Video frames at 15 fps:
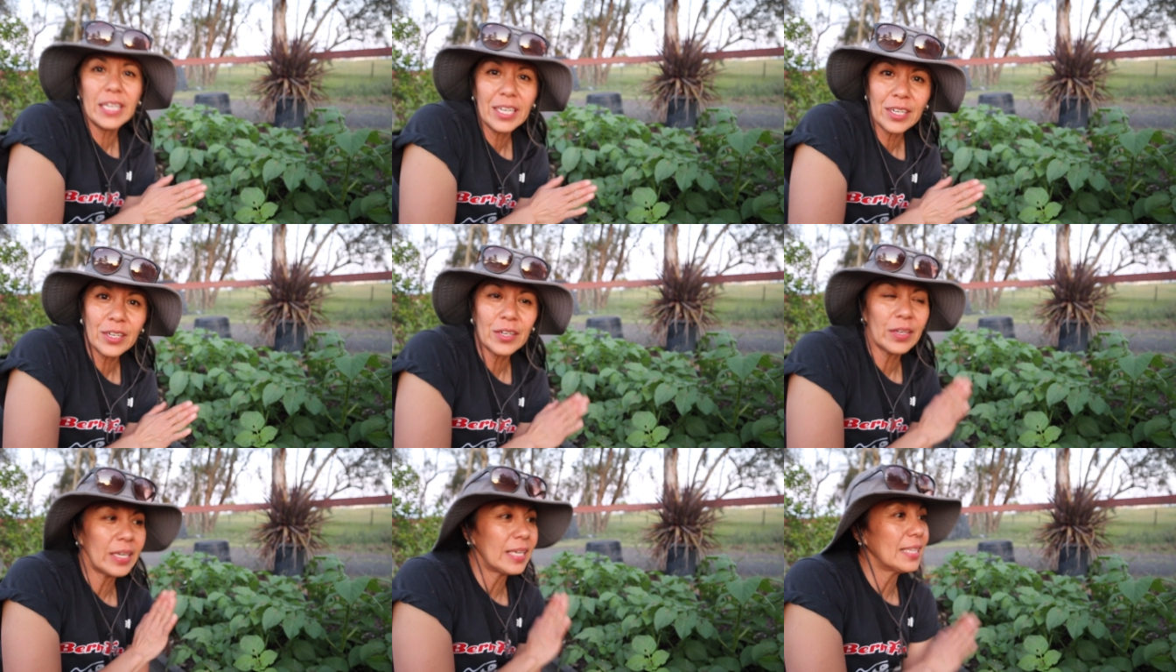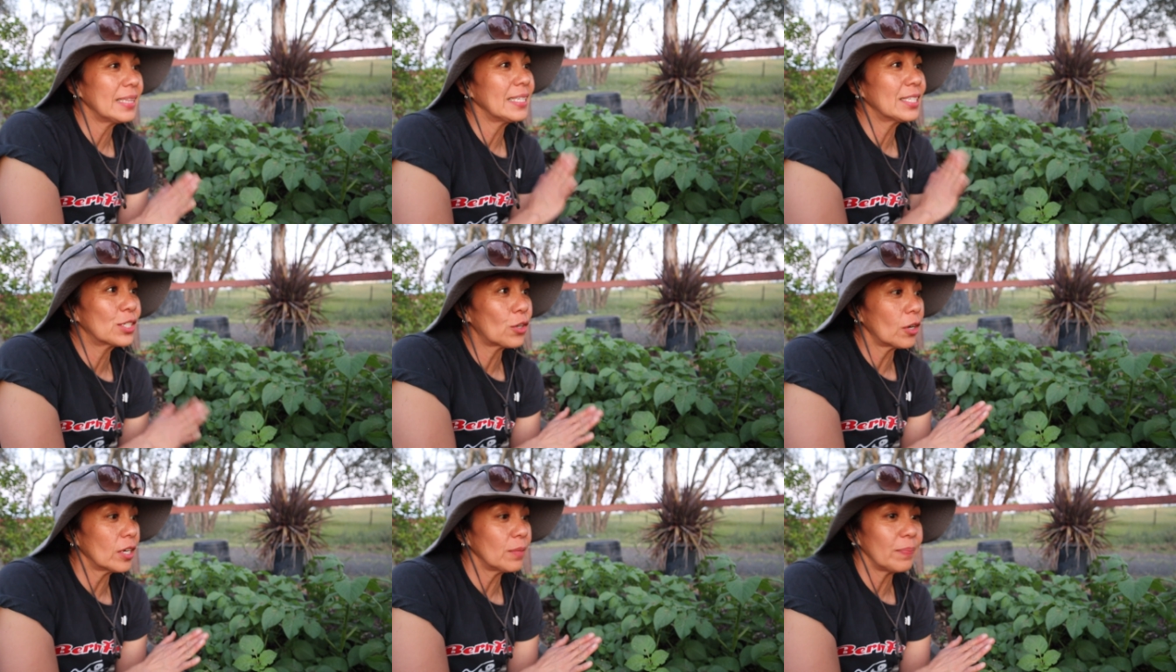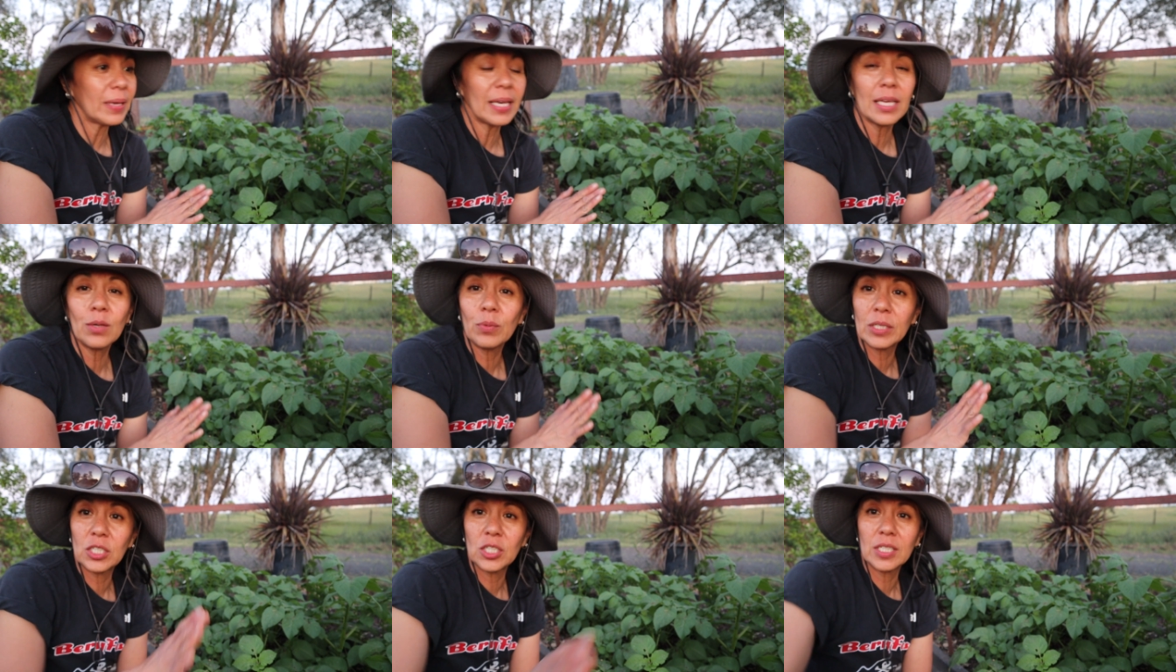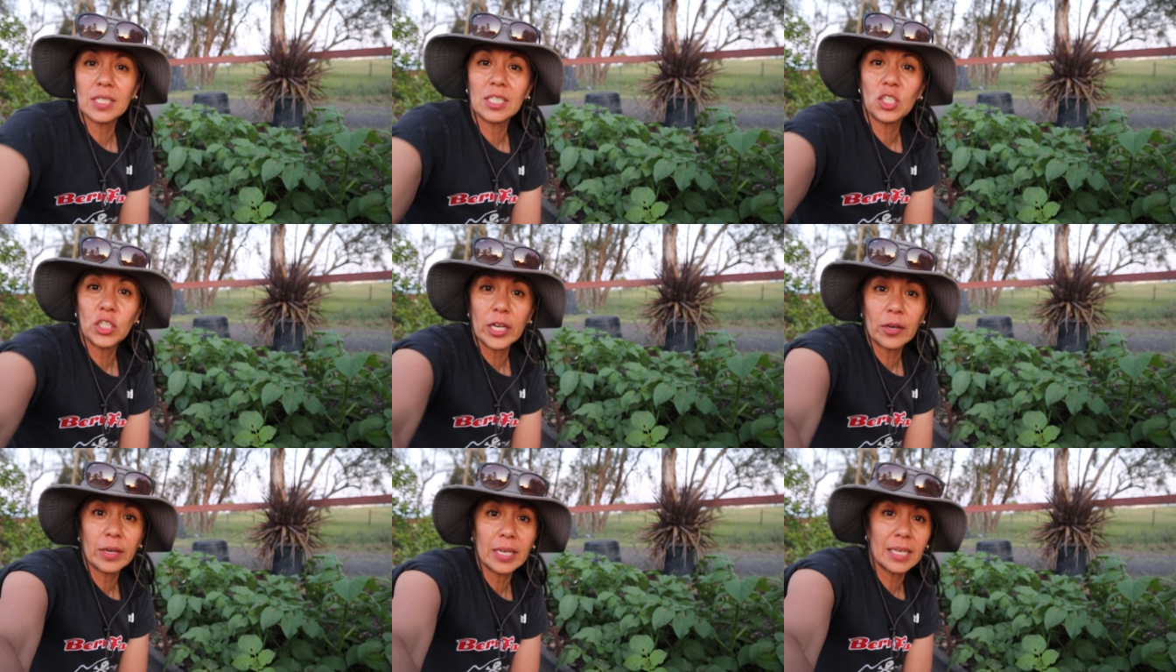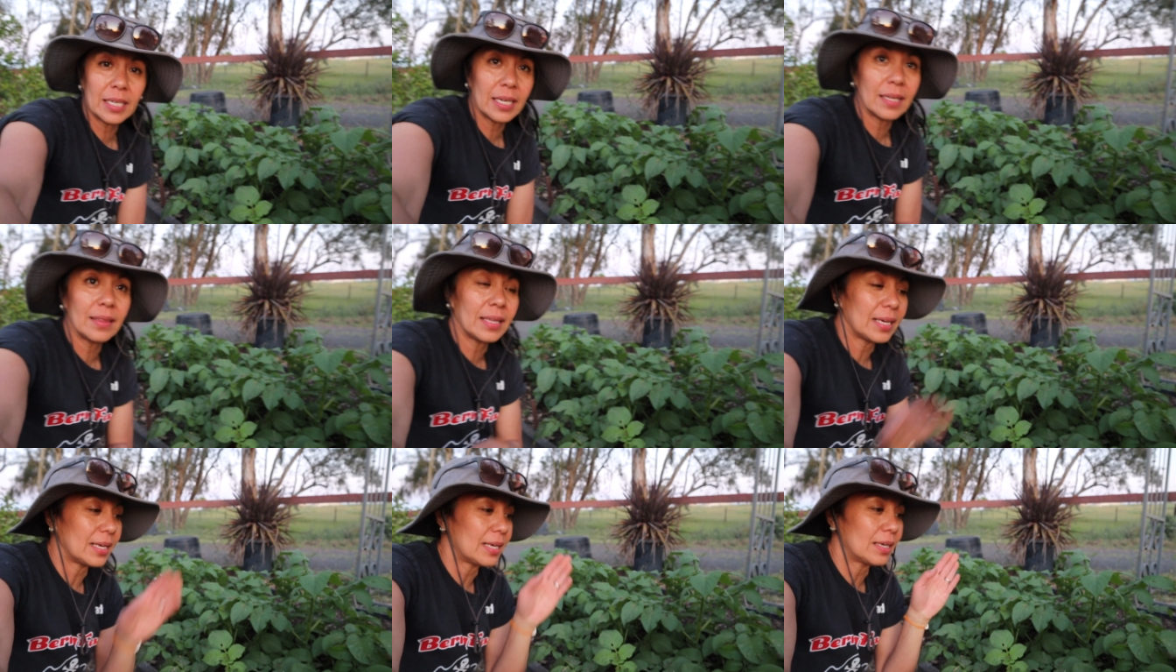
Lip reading: here in this garden bed, which is sharing with